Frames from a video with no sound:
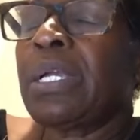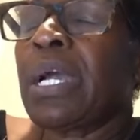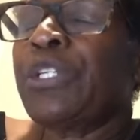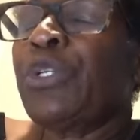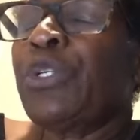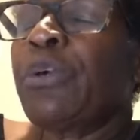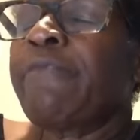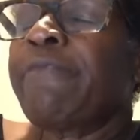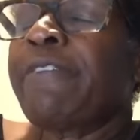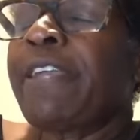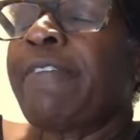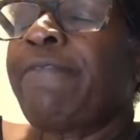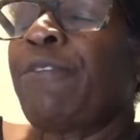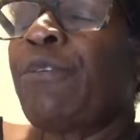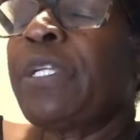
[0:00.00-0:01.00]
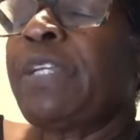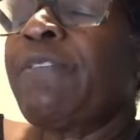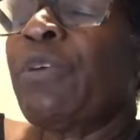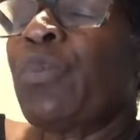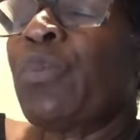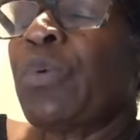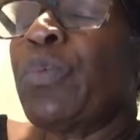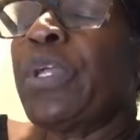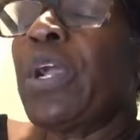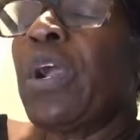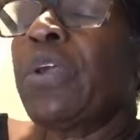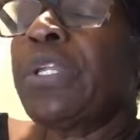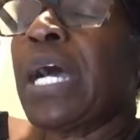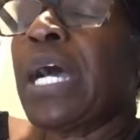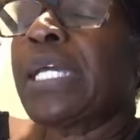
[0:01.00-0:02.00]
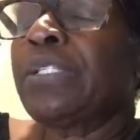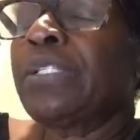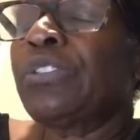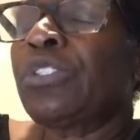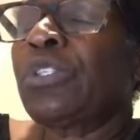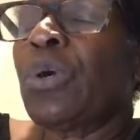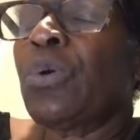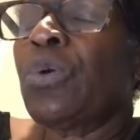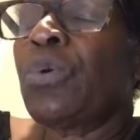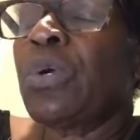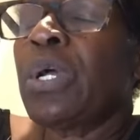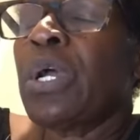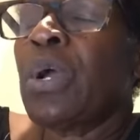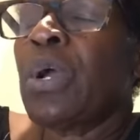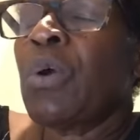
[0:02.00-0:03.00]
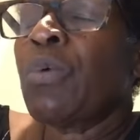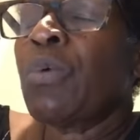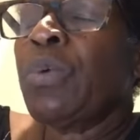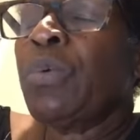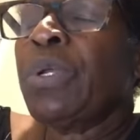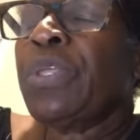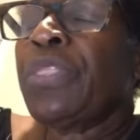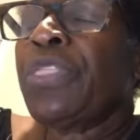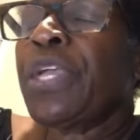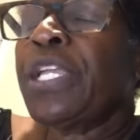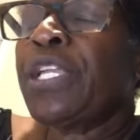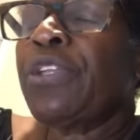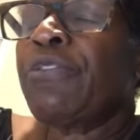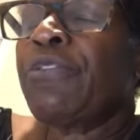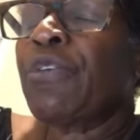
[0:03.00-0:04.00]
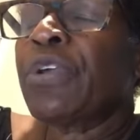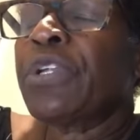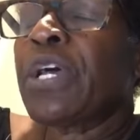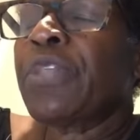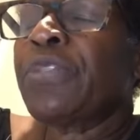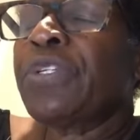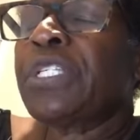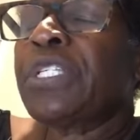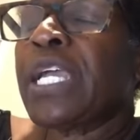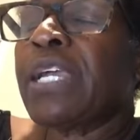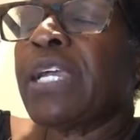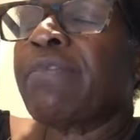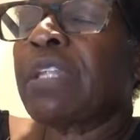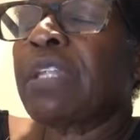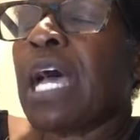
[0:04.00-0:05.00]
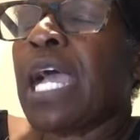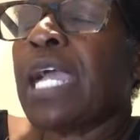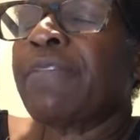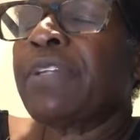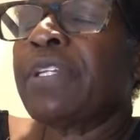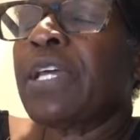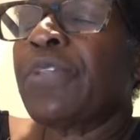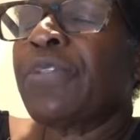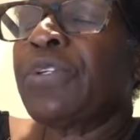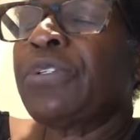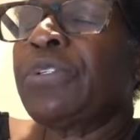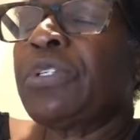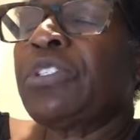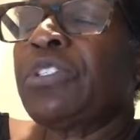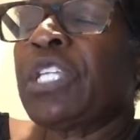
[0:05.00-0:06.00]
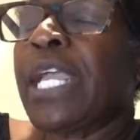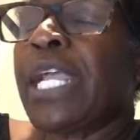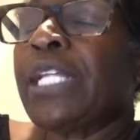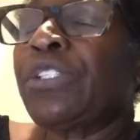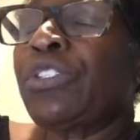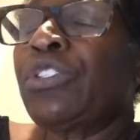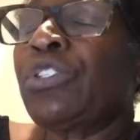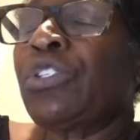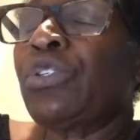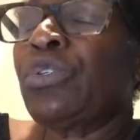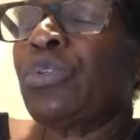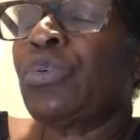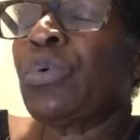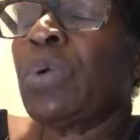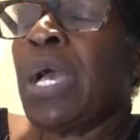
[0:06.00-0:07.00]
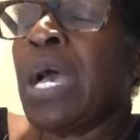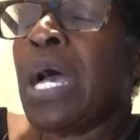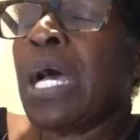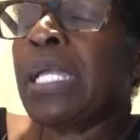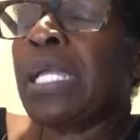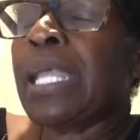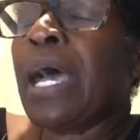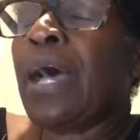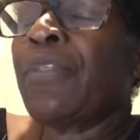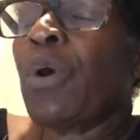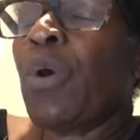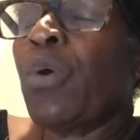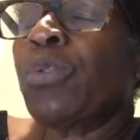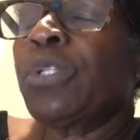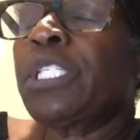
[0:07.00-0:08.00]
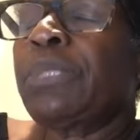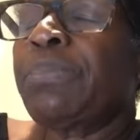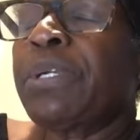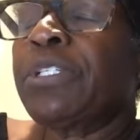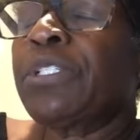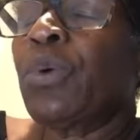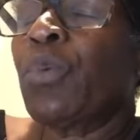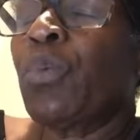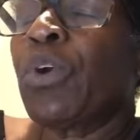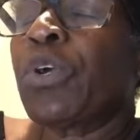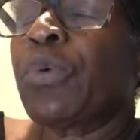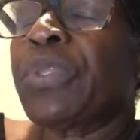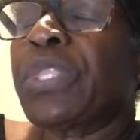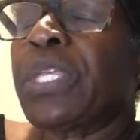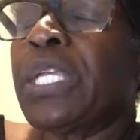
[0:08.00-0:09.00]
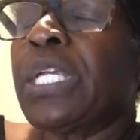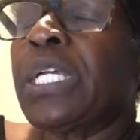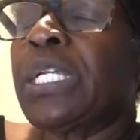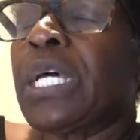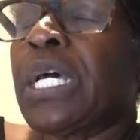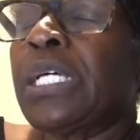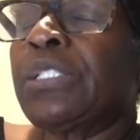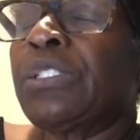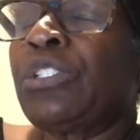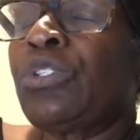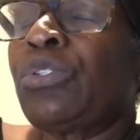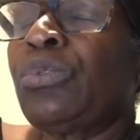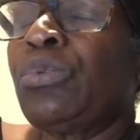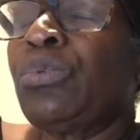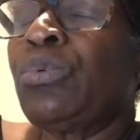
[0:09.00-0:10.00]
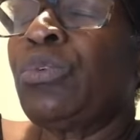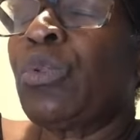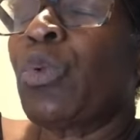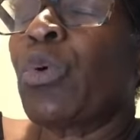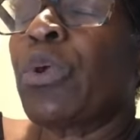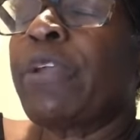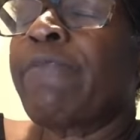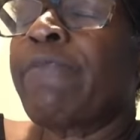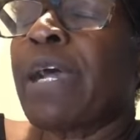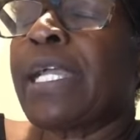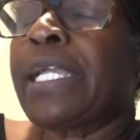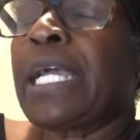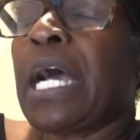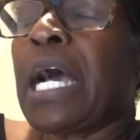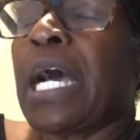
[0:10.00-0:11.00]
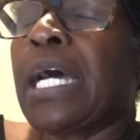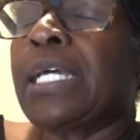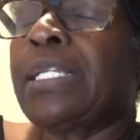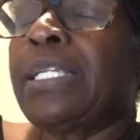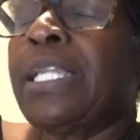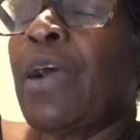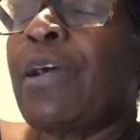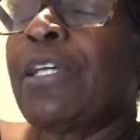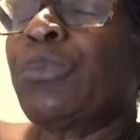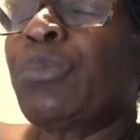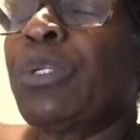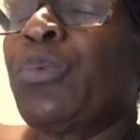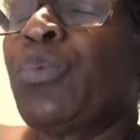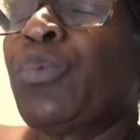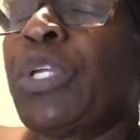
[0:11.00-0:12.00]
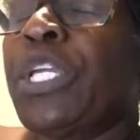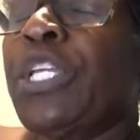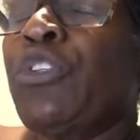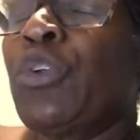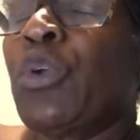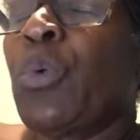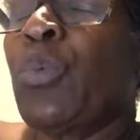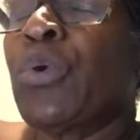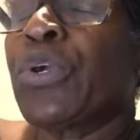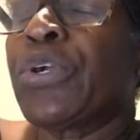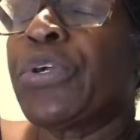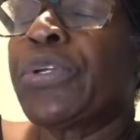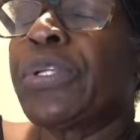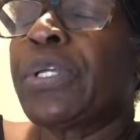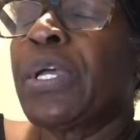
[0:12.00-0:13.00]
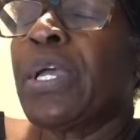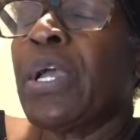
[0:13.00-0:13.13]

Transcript: God, you are faithful even when we are not. And so we want to thank you for another day of life, another chance to allow the Holy Spirit to work within us to glorify God. Now, as we read your word,